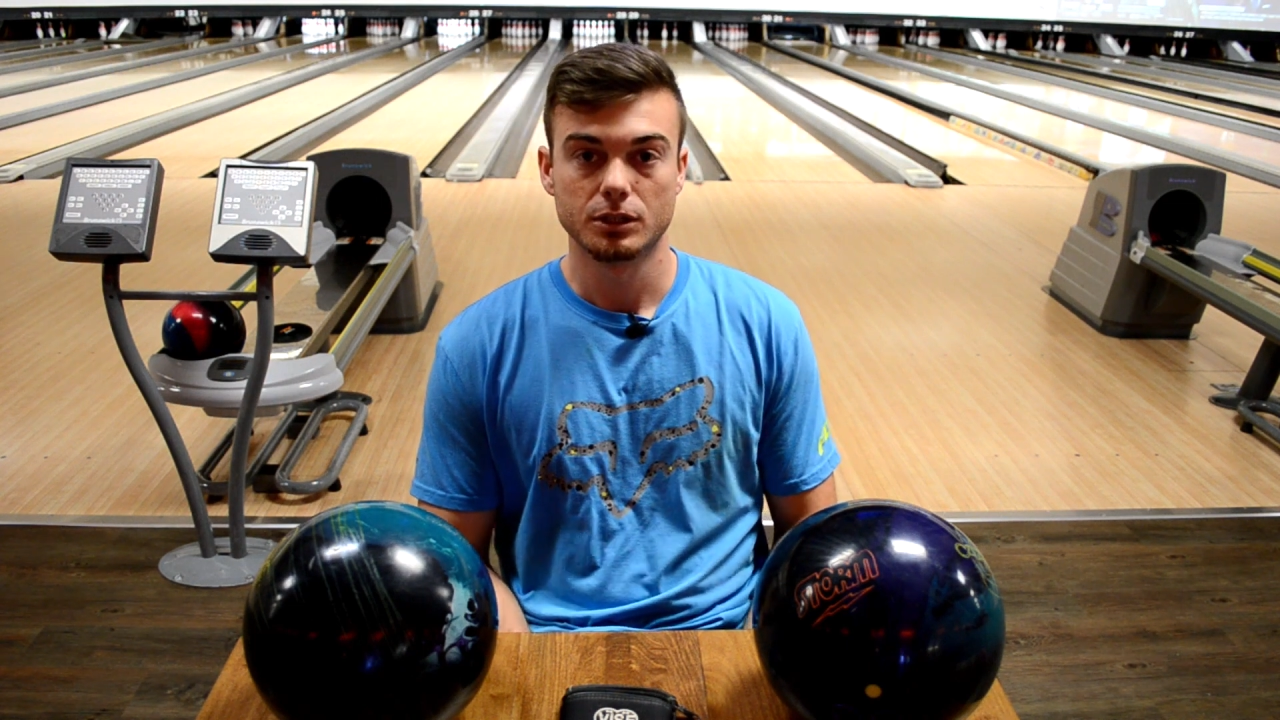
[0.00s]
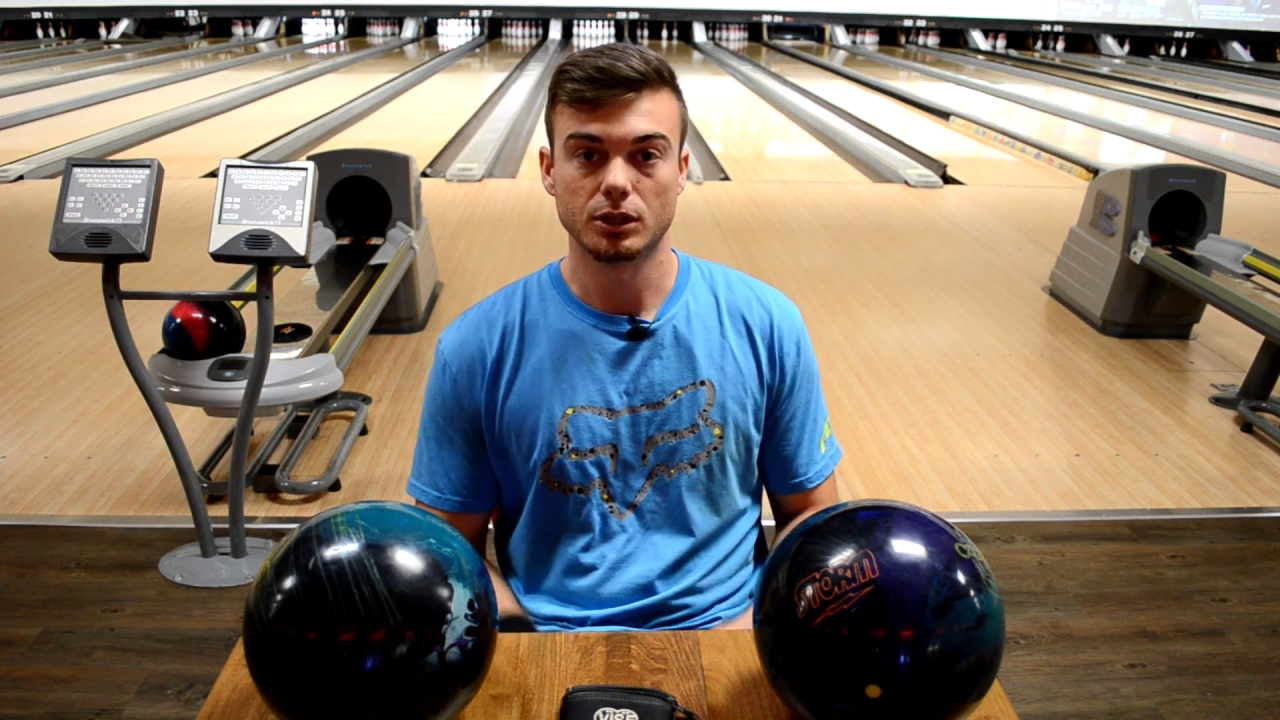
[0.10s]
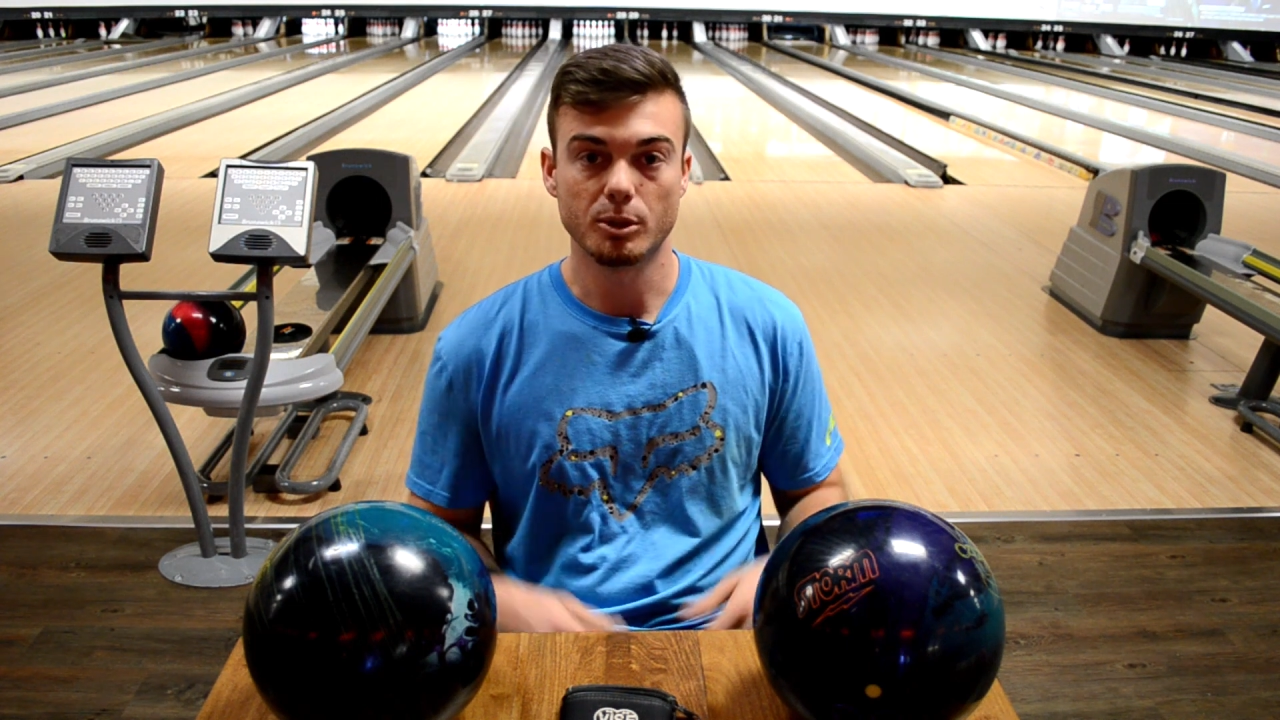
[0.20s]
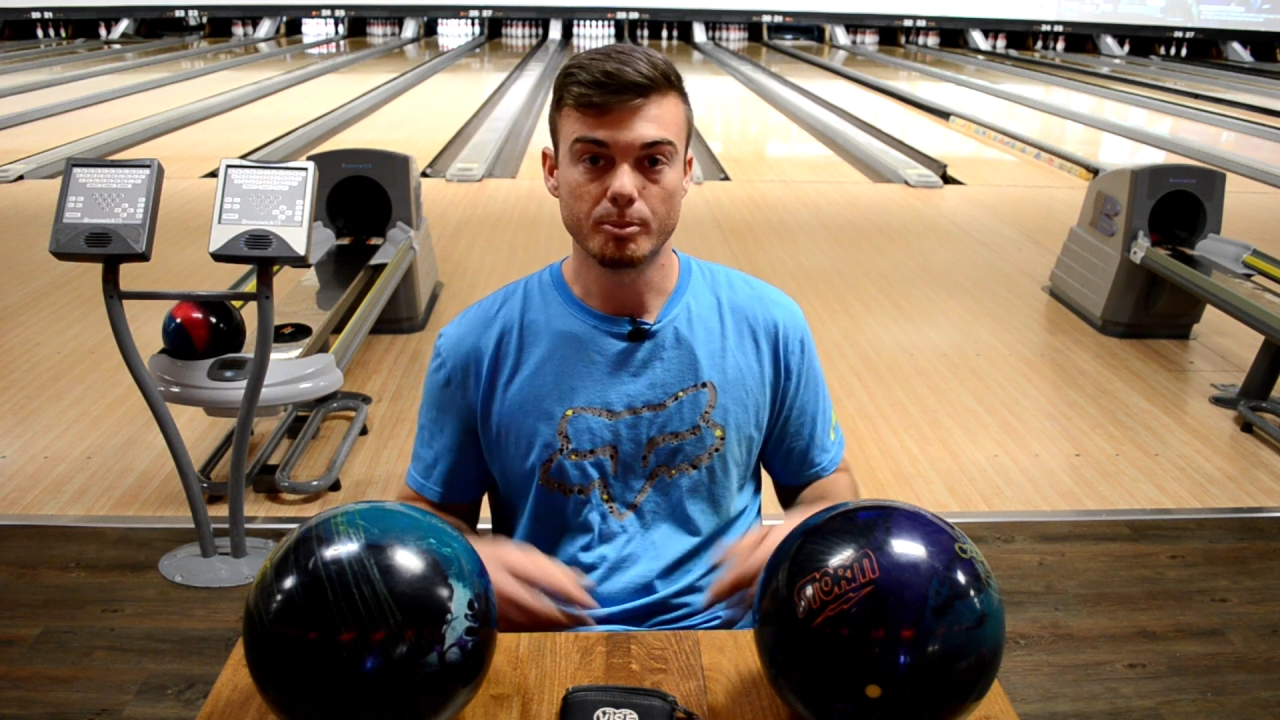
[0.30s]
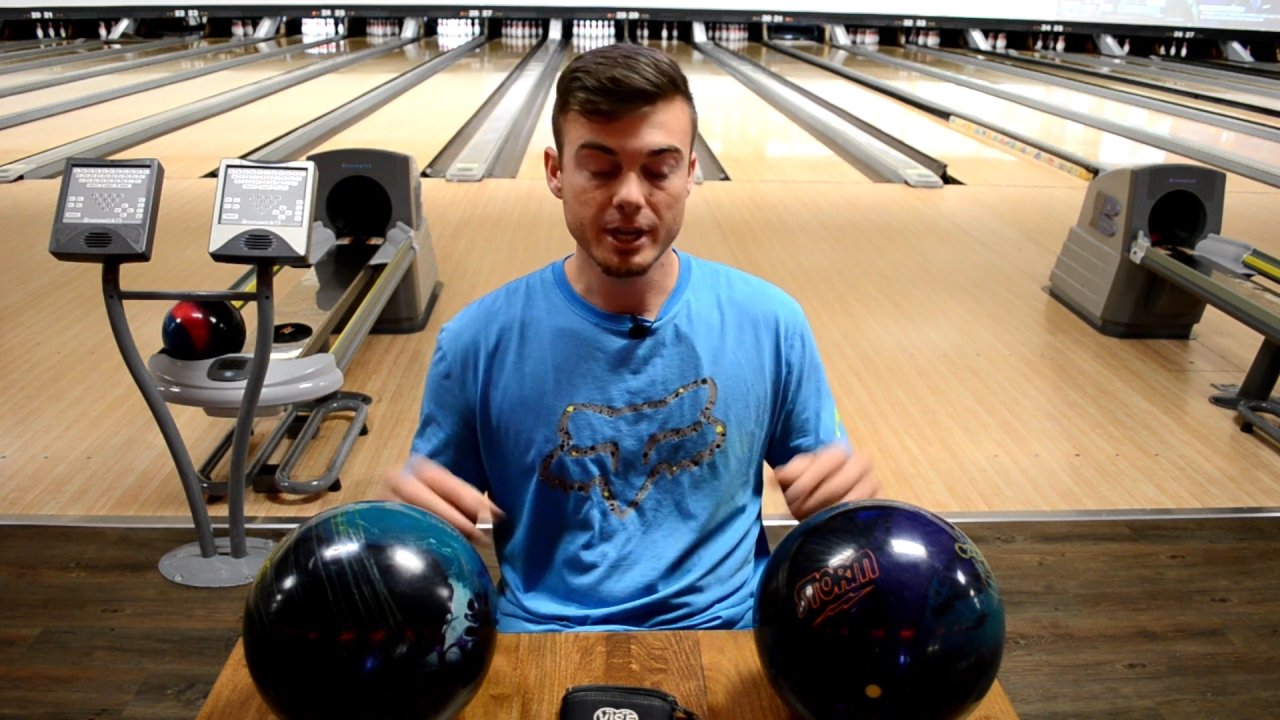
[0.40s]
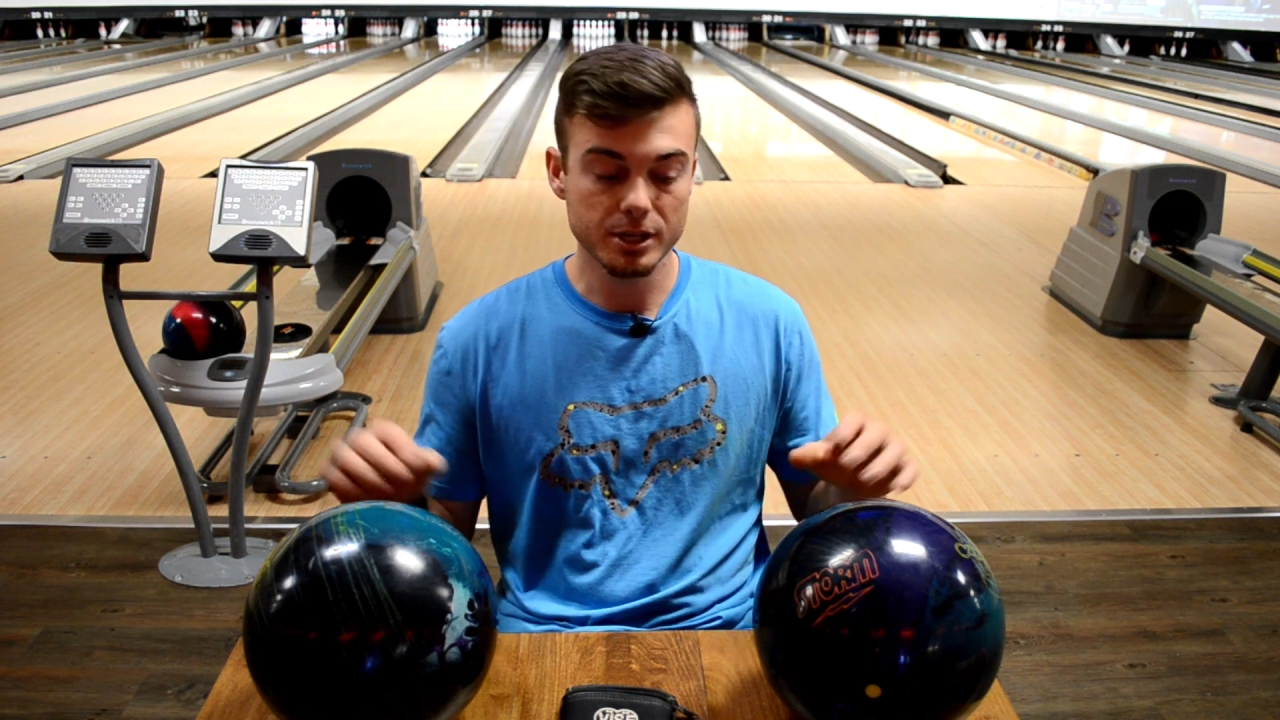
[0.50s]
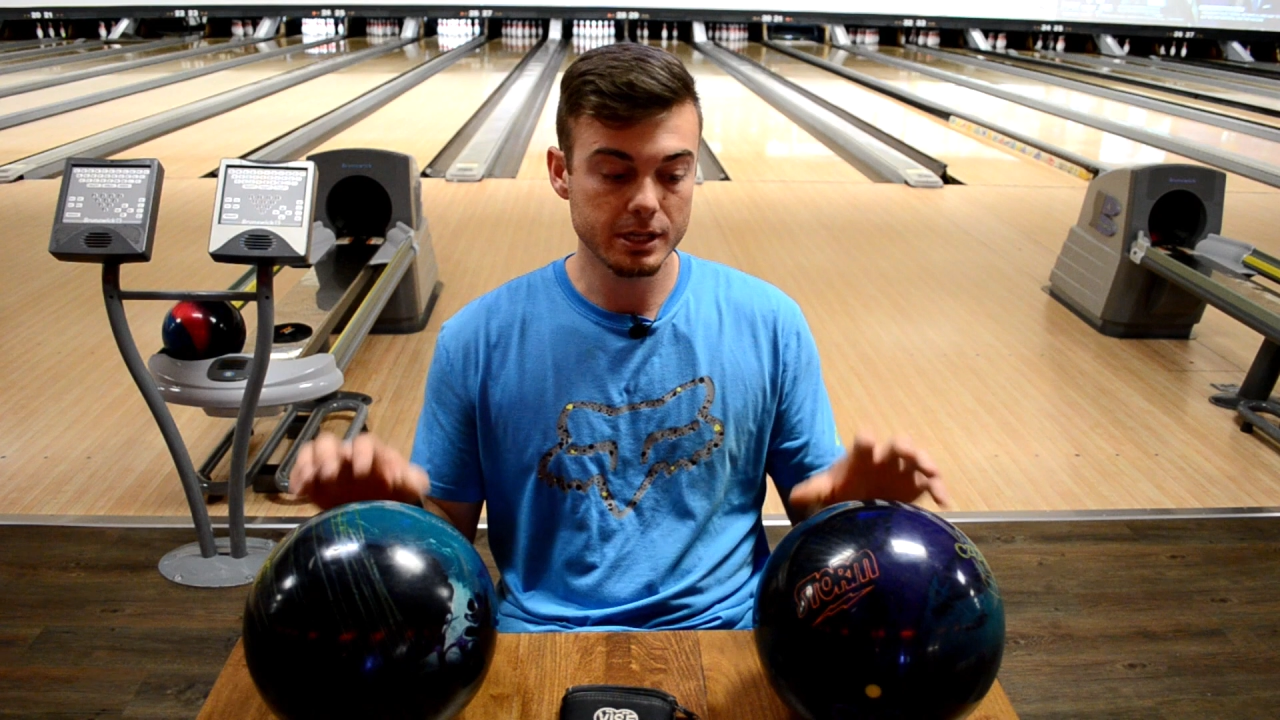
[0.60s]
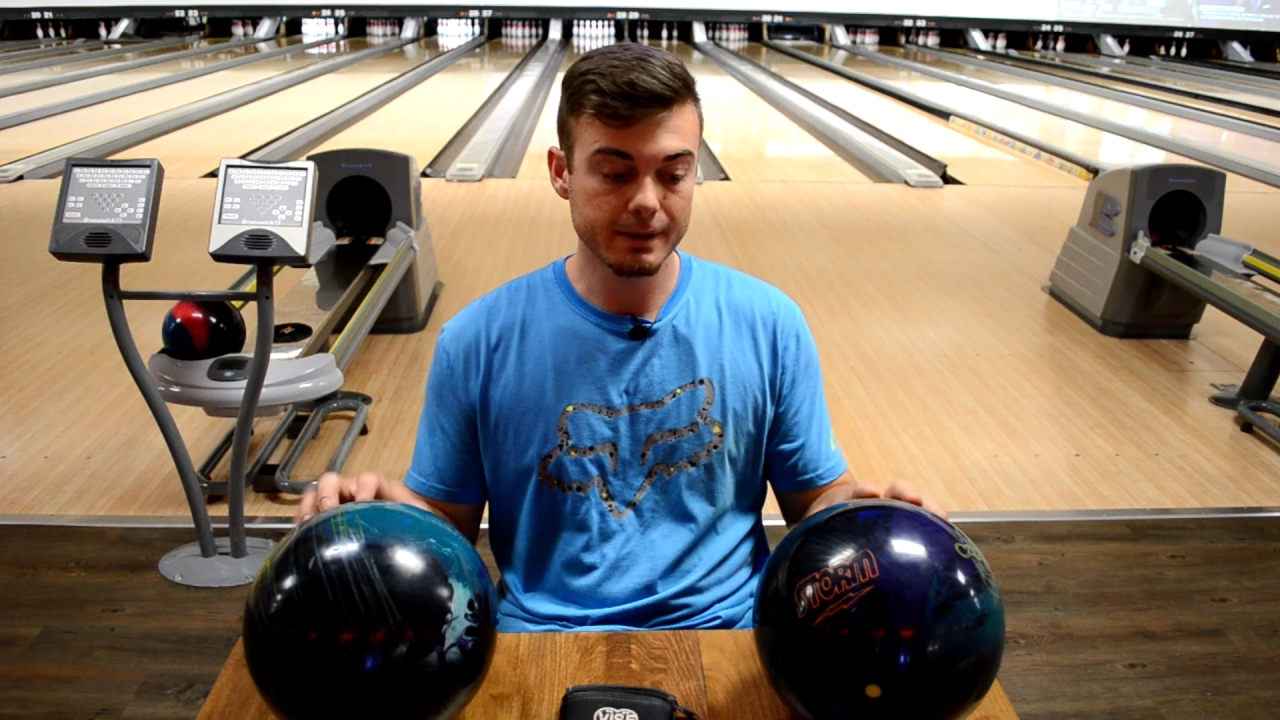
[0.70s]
so the major